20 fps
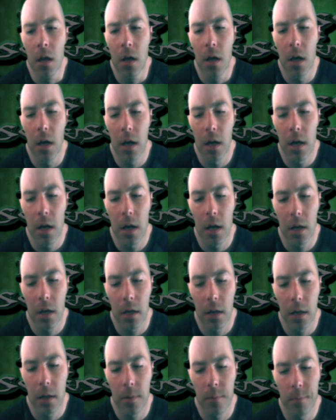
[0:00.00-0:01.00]

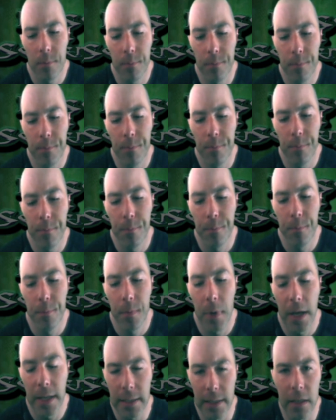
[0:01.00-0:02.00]

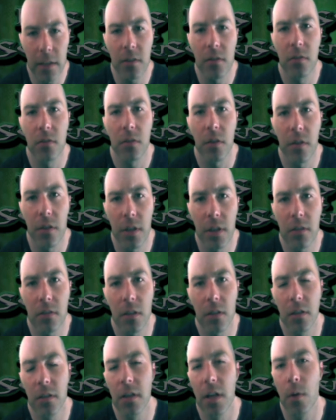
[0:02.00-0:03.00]
I guess things
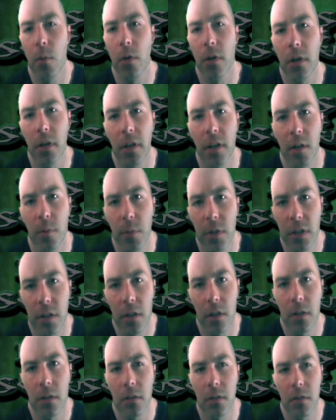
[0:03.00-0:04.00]
on the network are going to be
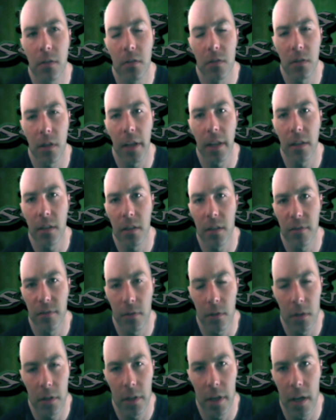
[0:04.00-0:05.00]
done slightly
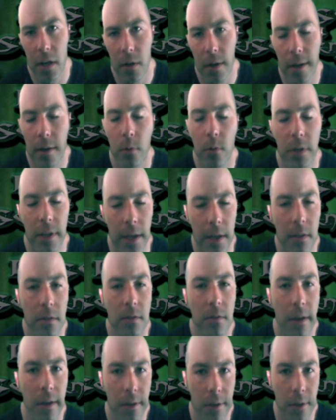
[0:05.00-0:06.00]
differently now. I don't guess,
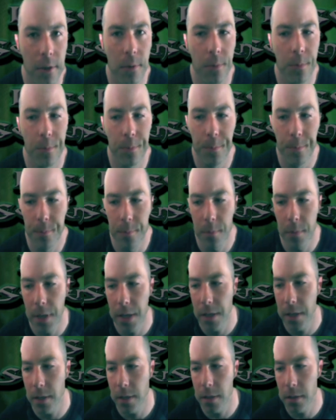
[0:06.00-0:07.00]
I know.
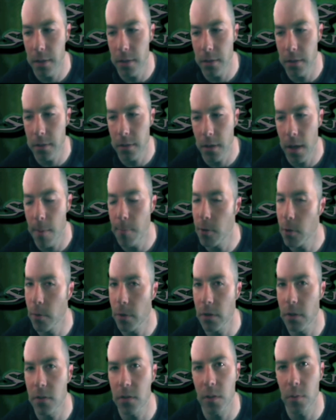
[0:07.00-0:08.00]
And I'm doing
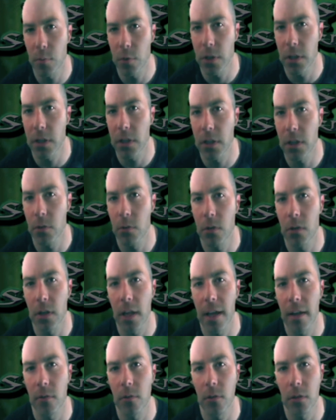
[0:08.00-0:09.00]
this completely
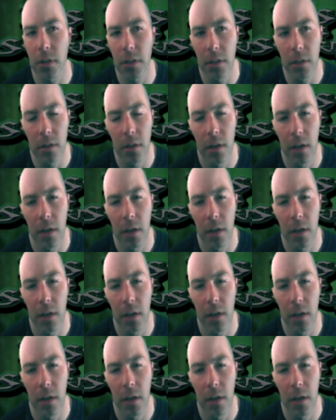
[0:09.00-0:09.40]
unilaterally.